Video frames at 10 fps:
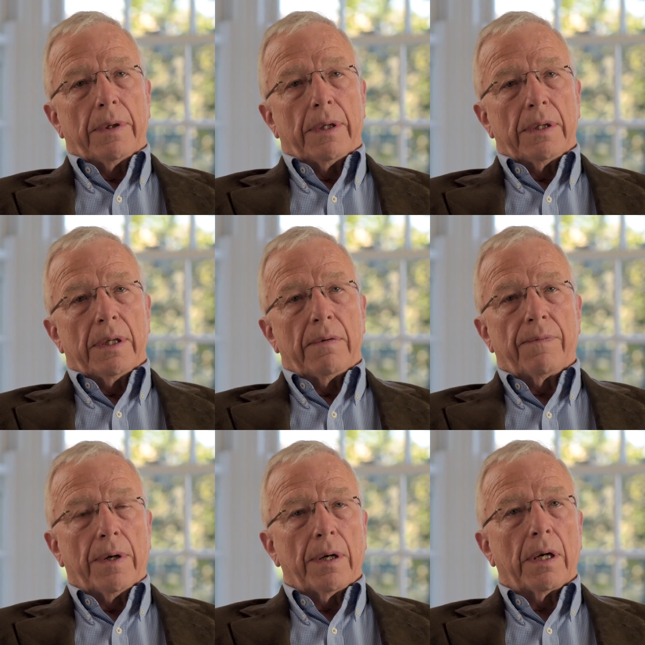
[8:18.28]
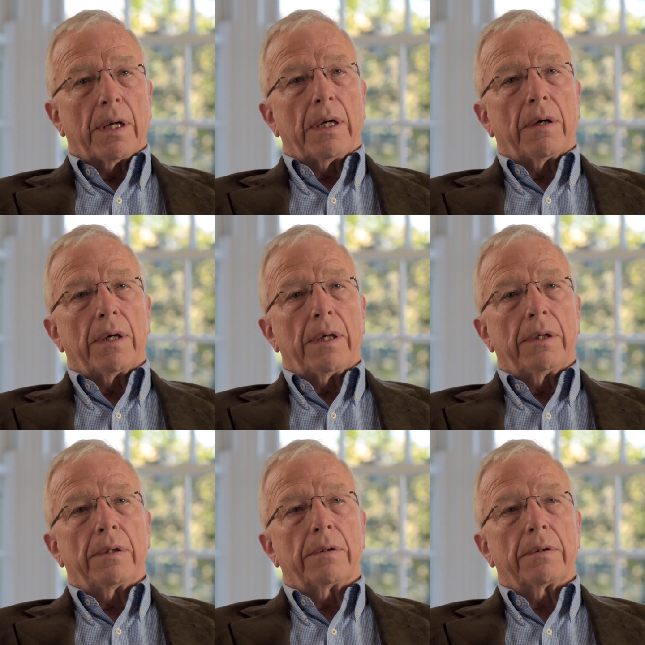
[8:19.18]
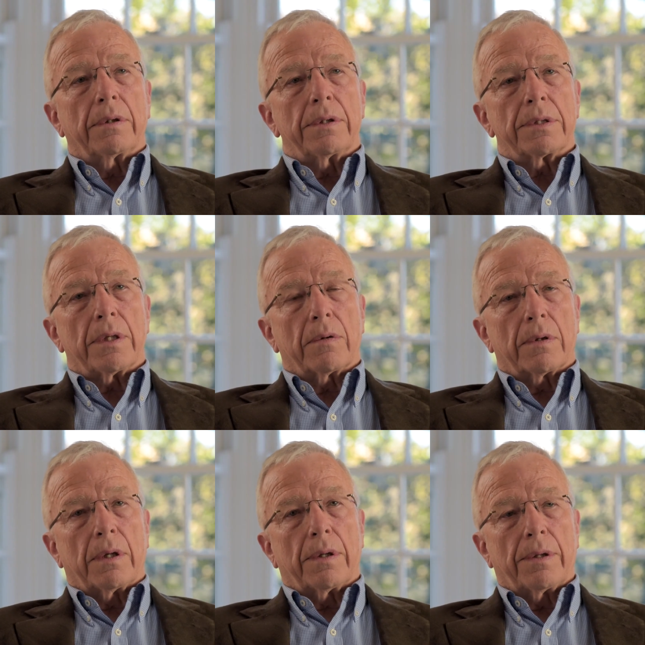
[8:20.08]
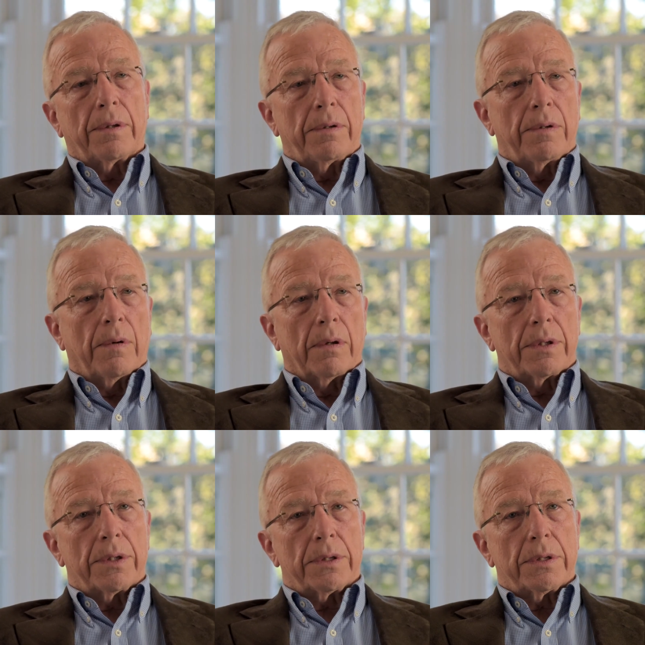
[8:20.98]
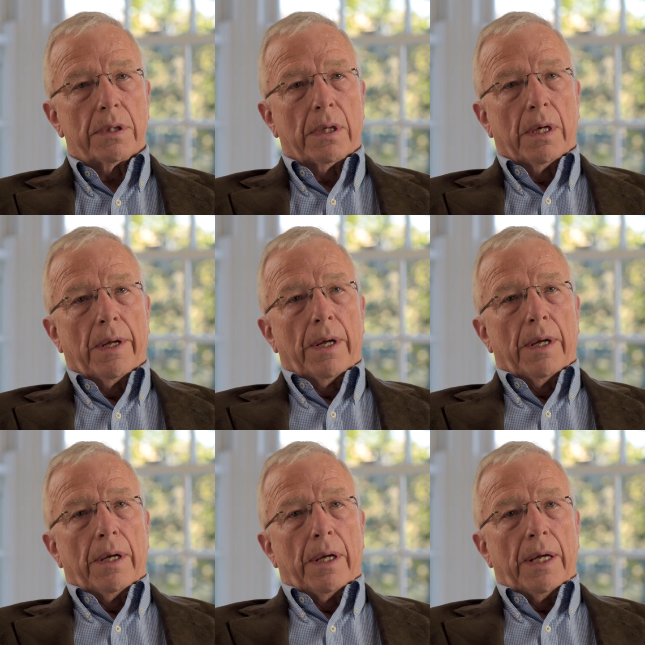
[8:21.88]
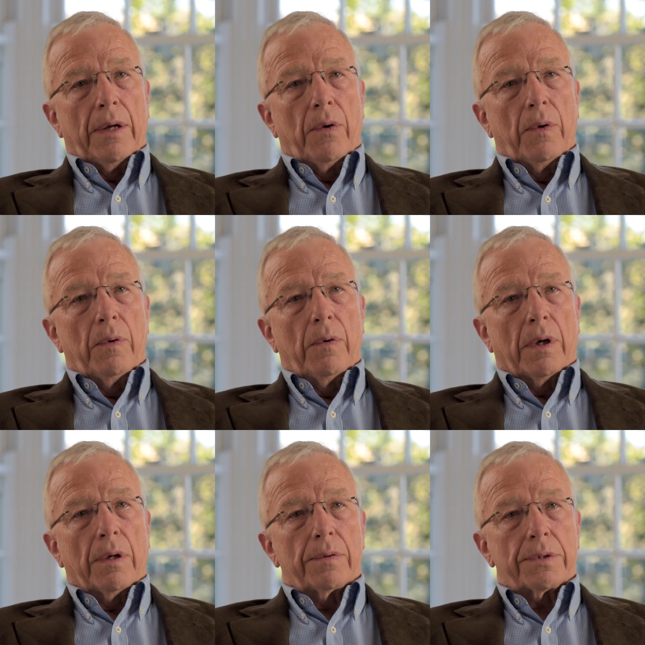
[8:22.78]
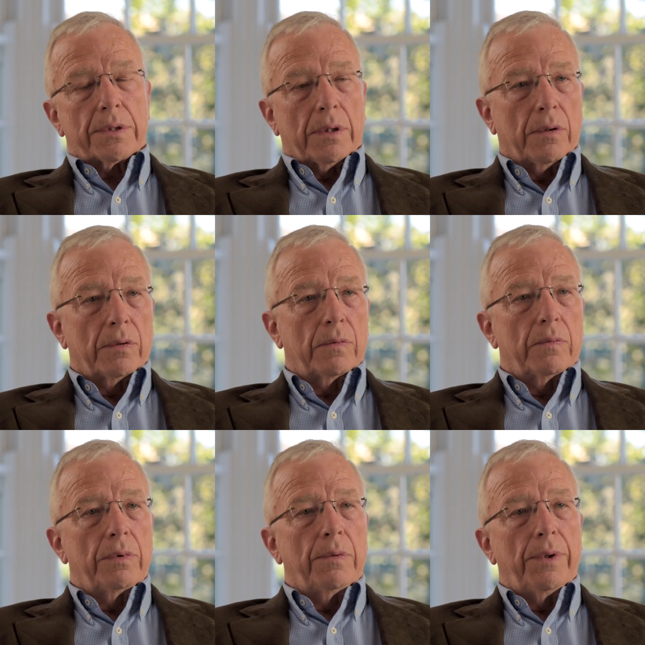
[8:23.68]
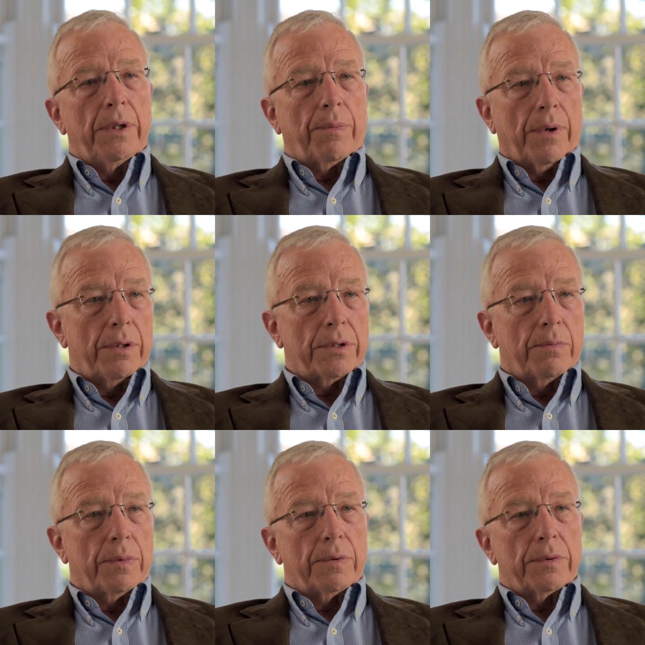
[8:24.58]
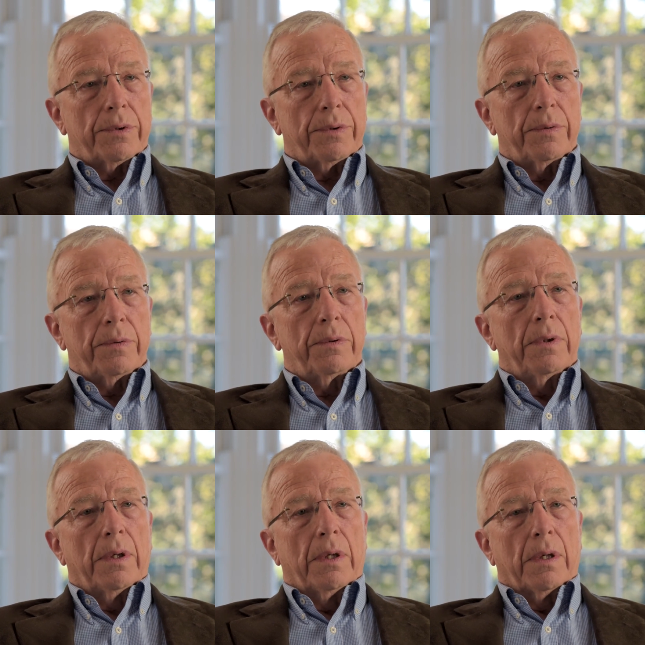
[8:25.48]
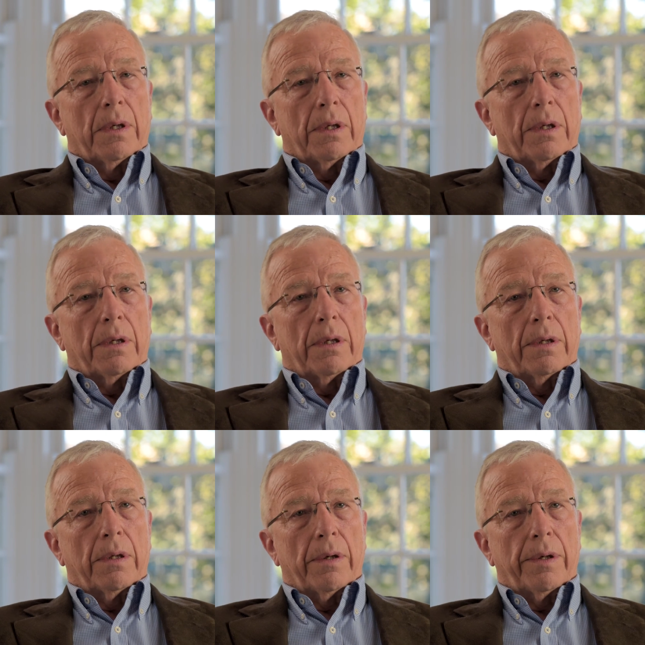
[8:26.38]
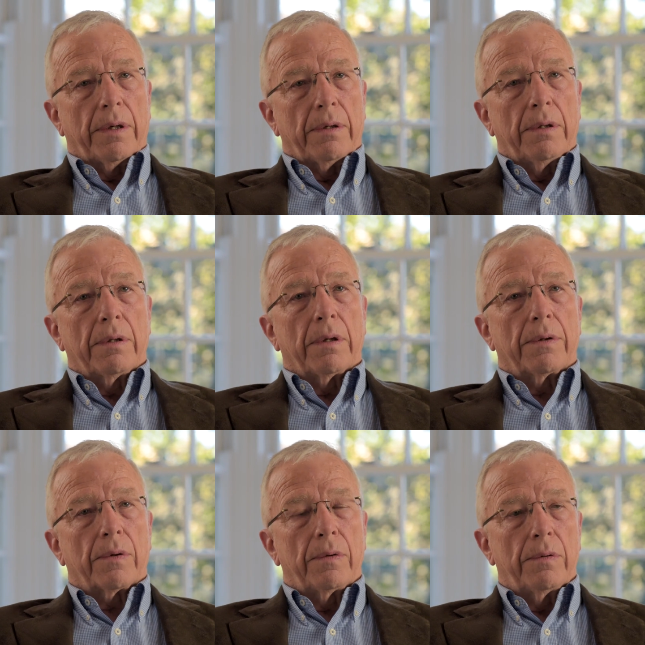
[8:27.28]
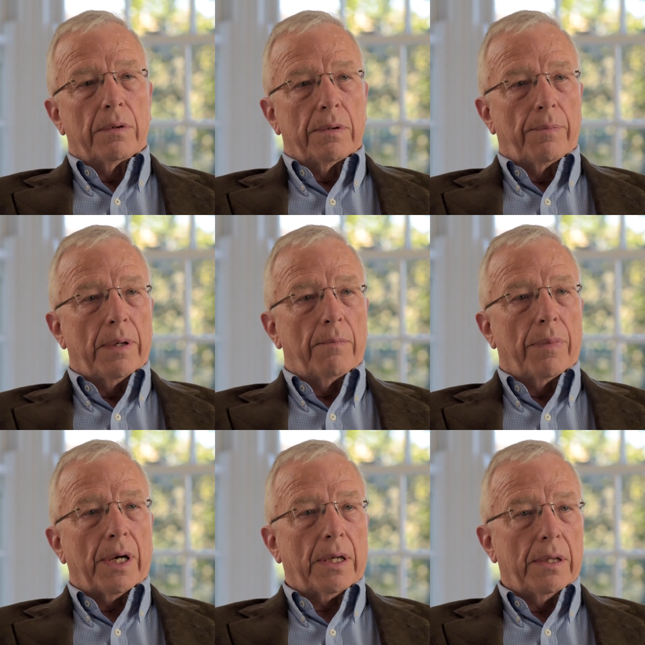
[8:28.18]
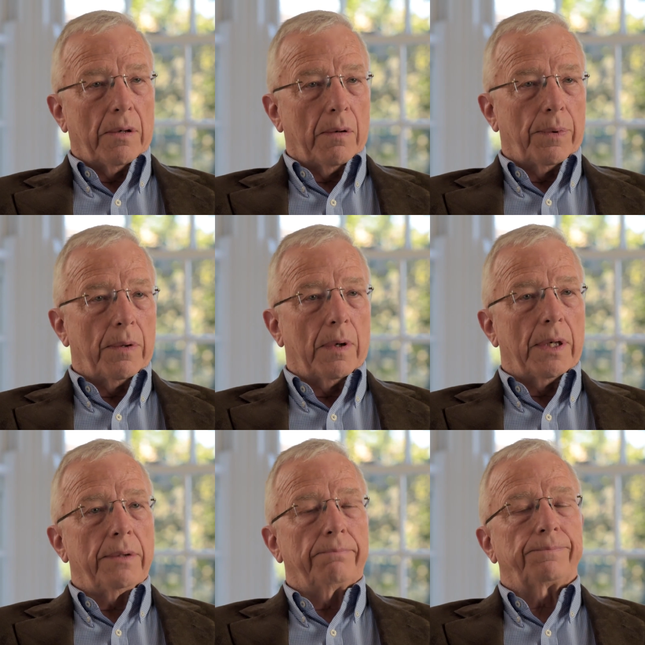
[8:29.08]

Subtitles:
and then finally I consulted a third urologist who I was told would be approachable to going through the brachytherapy way.